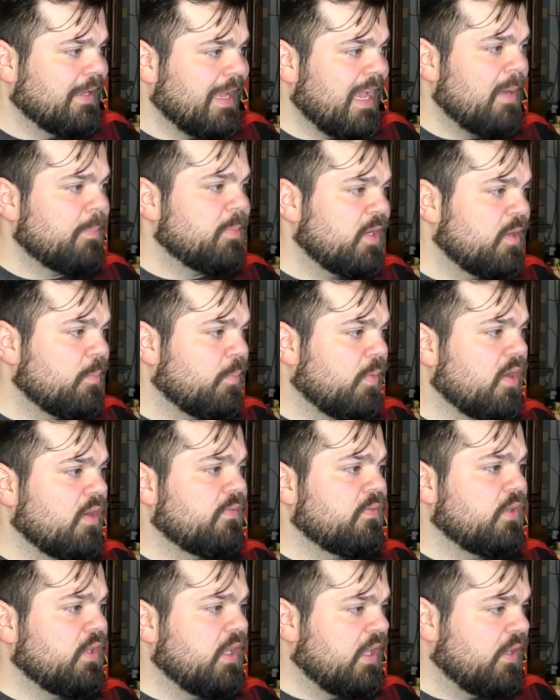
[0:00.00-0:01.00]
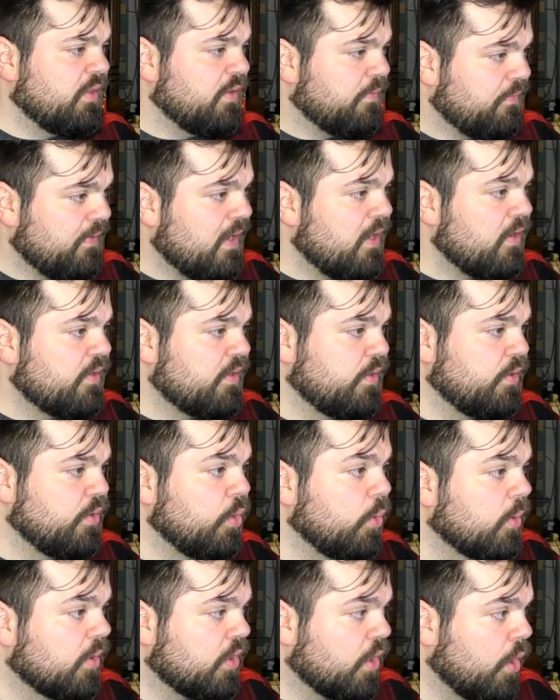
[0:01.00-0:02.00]
Captain Marvel and the Falcon, who
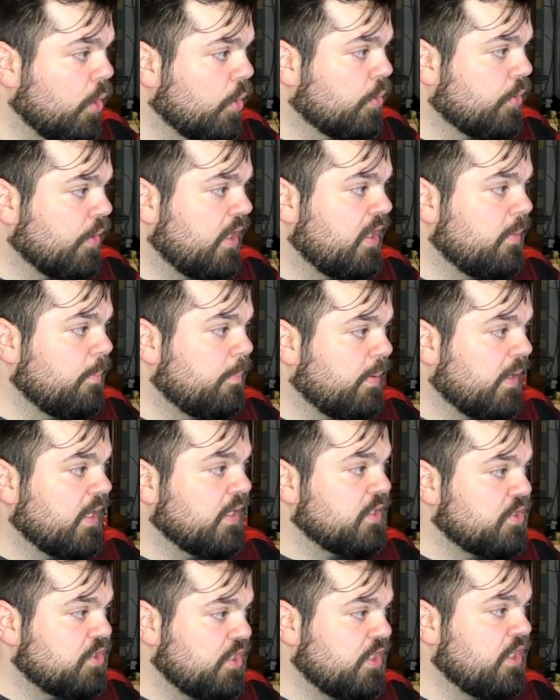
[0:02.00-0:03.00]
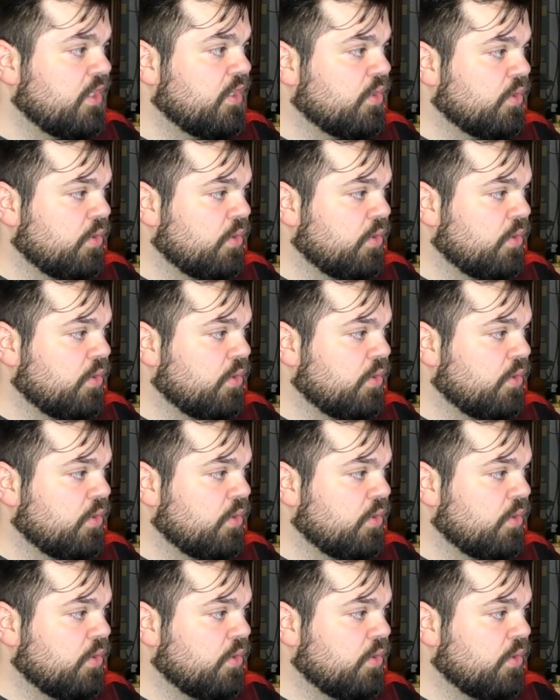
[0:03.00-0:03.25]
were co-created by Gene